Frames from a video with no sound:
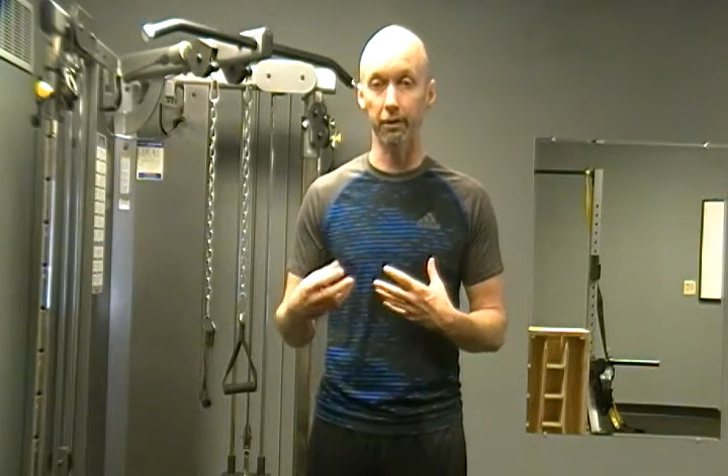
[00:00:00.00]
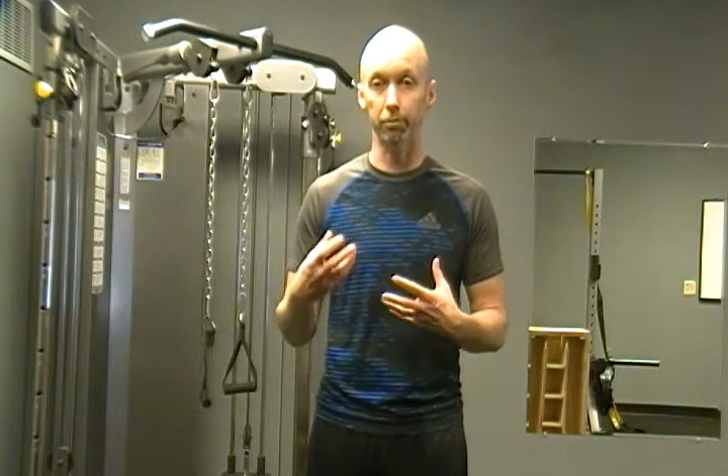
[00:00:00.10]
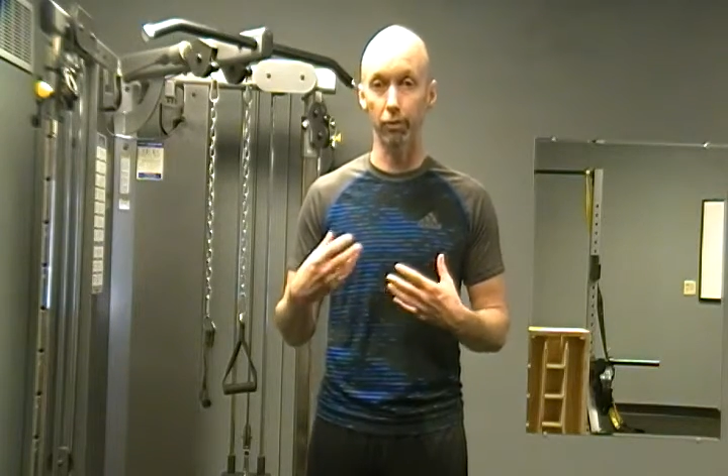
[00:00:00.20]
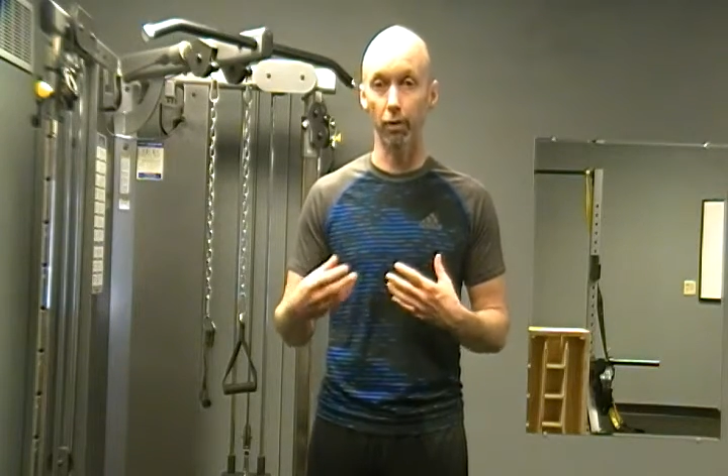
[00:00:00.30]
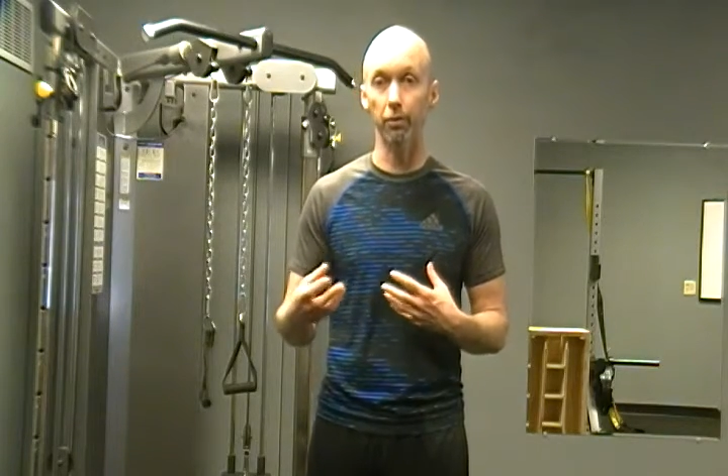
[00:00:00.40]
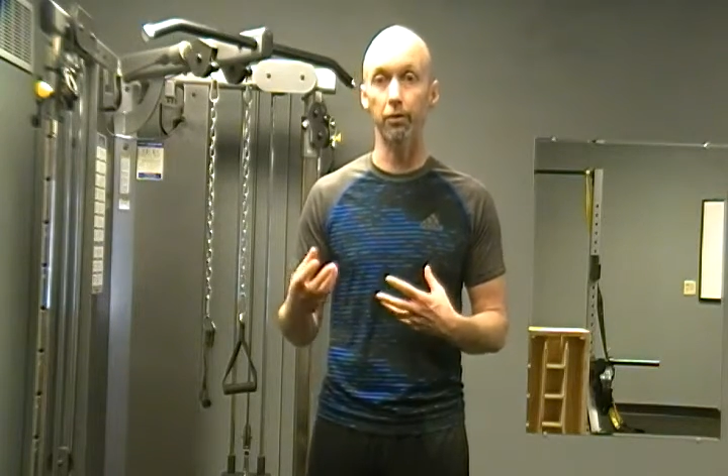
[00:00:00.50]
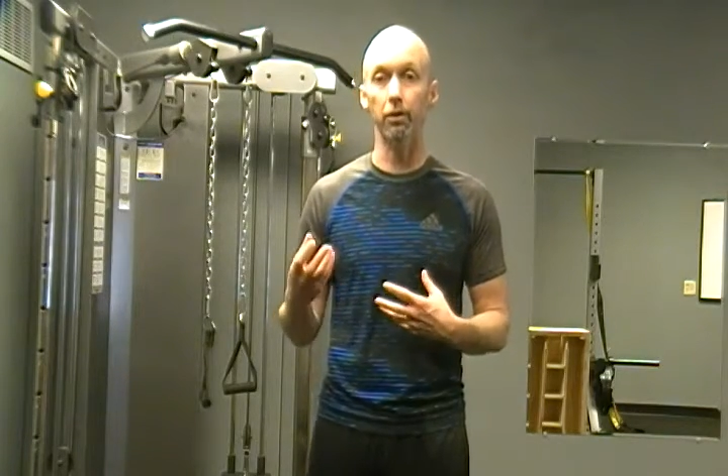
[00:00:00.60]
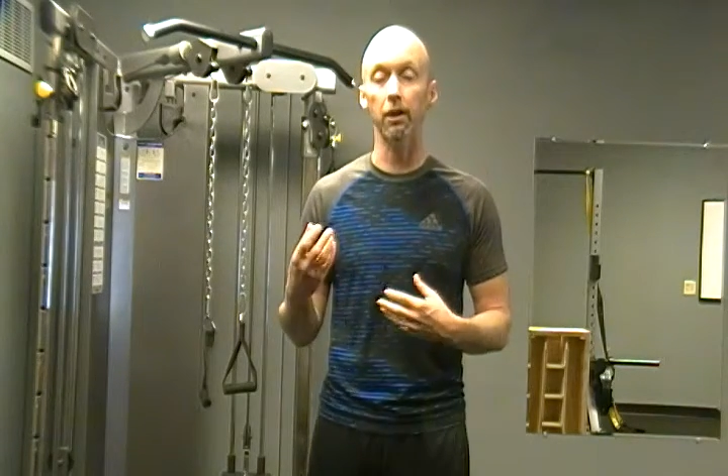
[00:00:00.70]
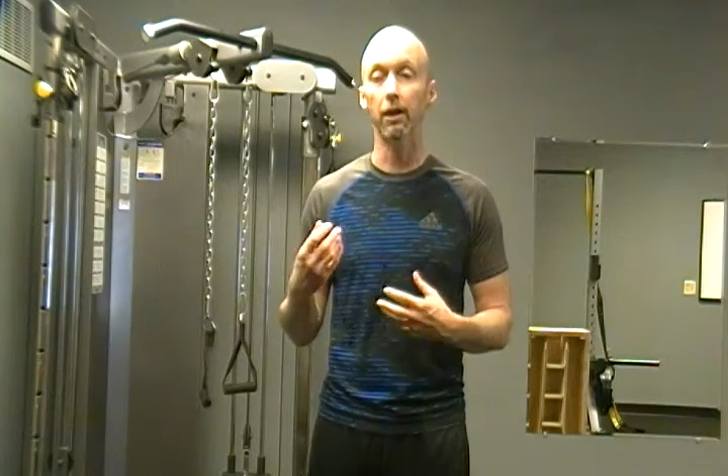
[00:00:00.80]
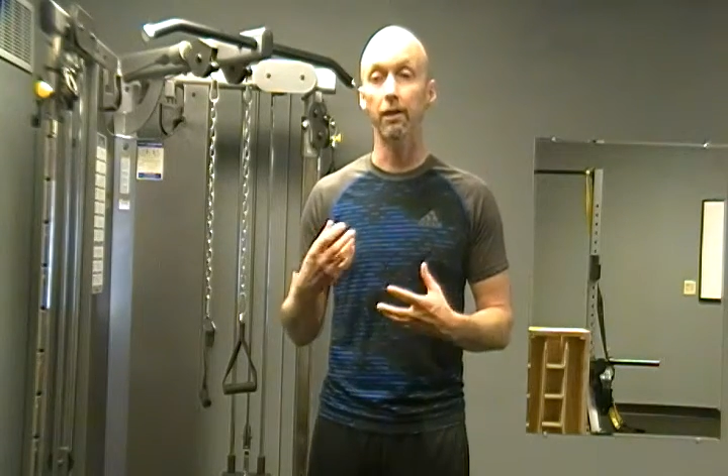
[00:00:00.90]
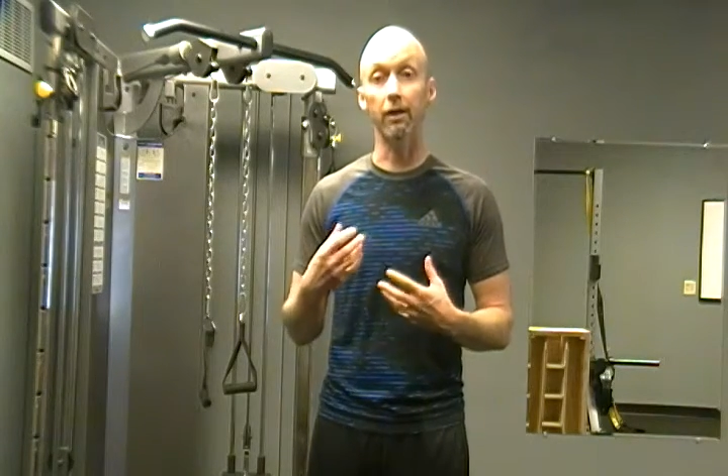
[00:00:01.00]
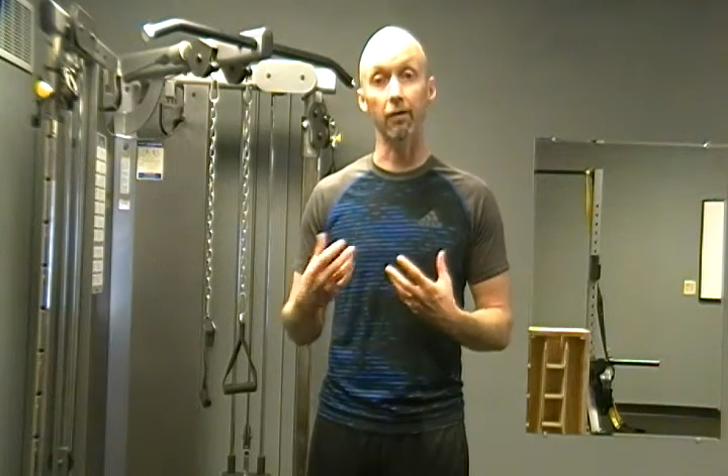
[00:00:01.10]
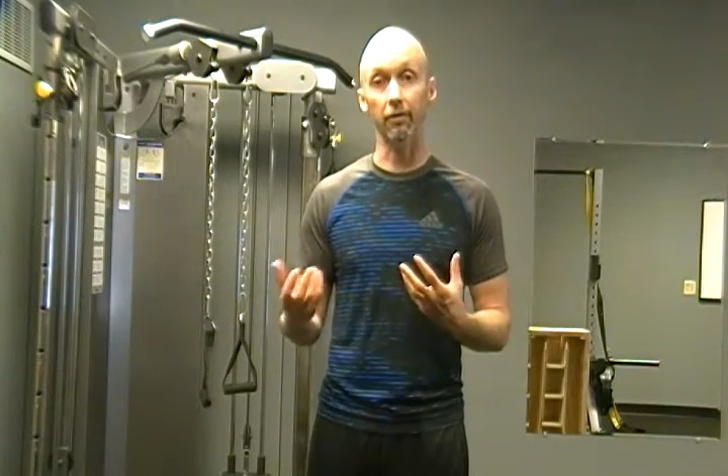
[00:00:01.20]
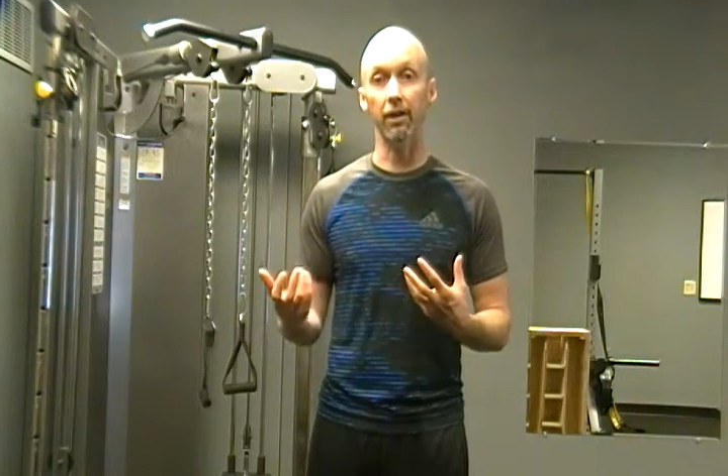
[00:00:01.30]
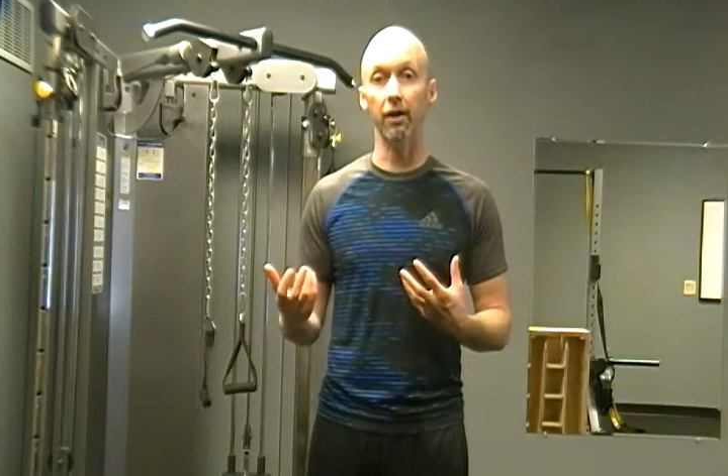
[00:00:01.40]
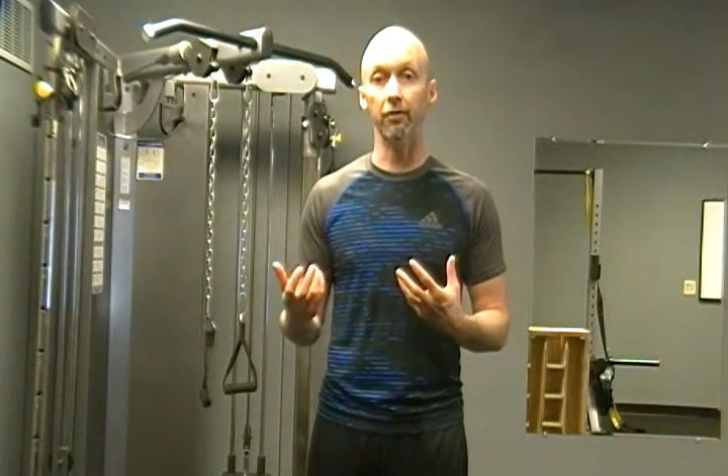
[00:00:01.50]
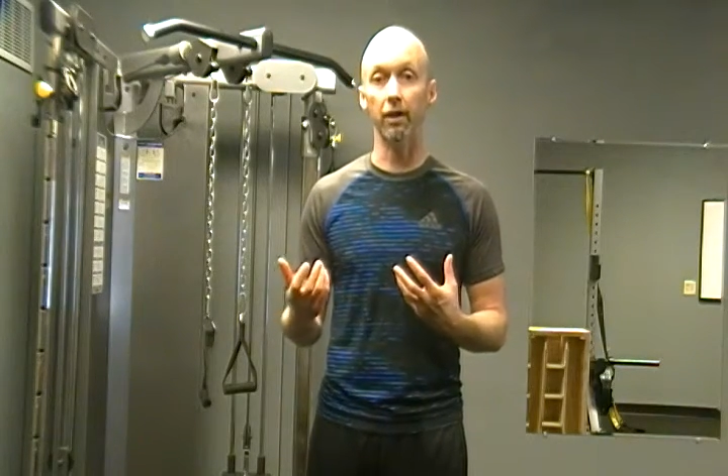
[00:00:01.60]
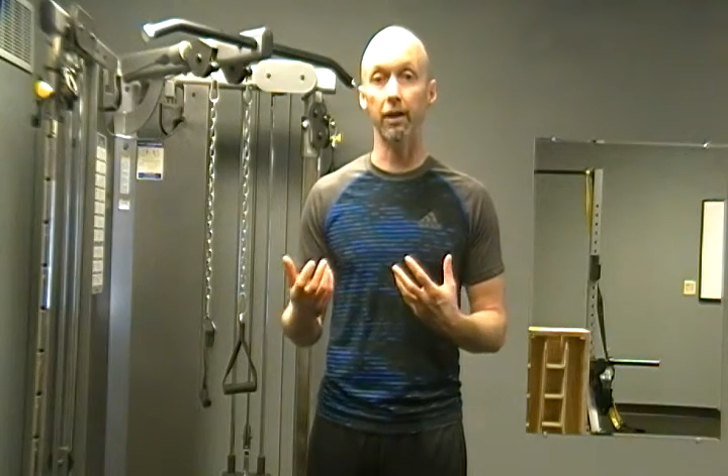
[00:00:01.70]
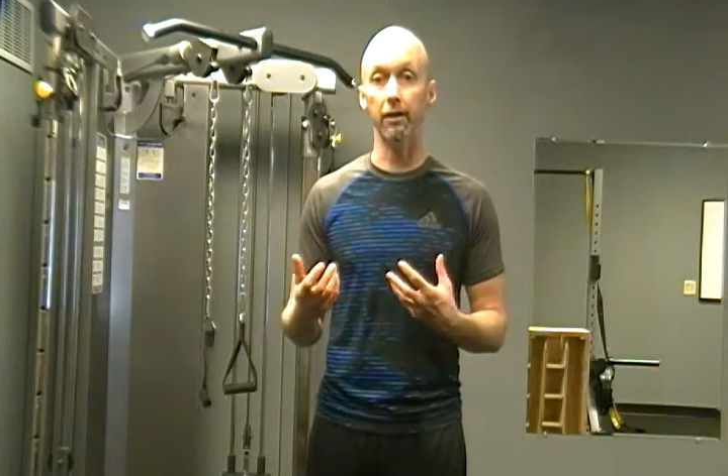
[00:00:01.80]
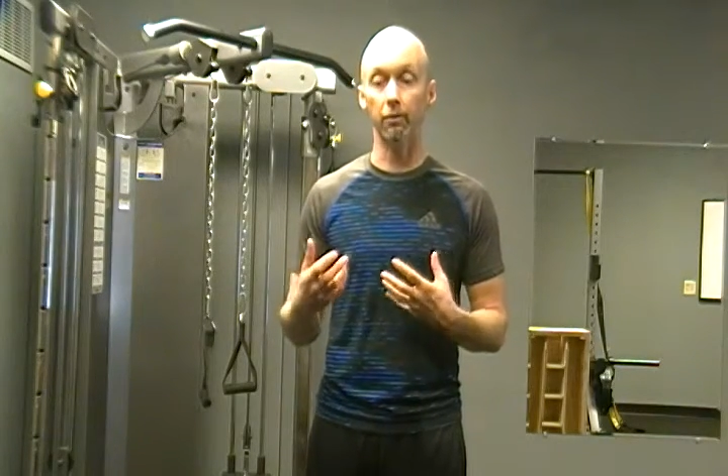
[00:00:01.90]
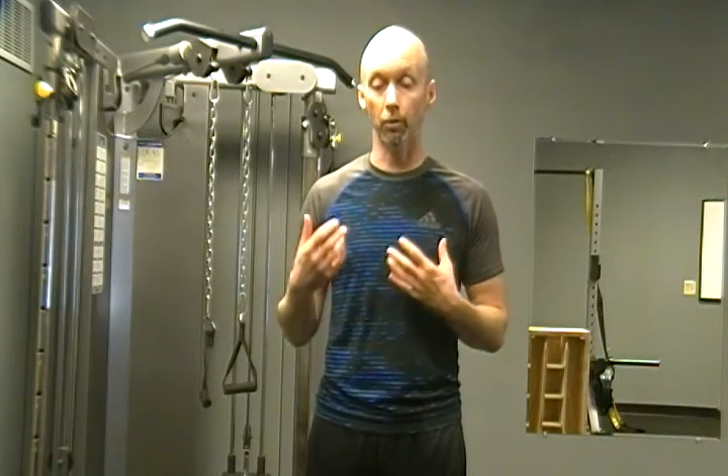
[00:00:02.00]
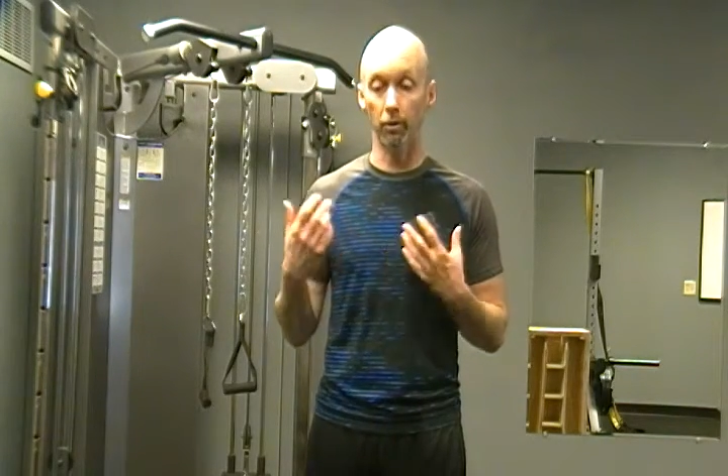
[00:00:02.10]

prone or not very athletic